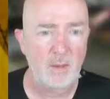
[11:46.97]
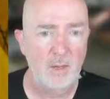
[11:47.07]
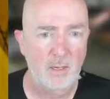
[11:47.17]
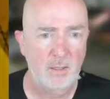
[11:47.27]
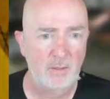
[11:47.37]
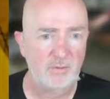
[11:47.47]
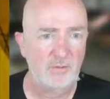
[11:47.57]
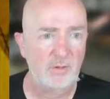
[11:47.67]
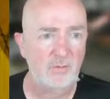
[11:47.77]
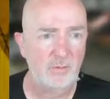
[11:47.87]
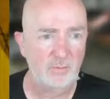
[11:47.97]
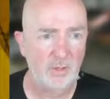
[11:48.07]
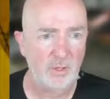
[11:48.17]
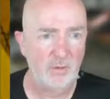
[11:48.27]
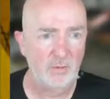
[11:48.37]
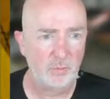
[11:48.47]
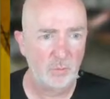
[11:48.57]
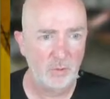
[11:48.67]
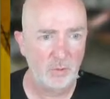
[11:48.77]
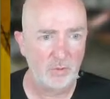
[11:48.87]
and let's see if this
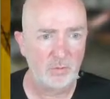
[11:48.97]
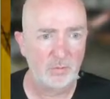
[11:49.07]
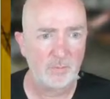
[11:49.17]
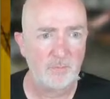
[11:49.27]
works.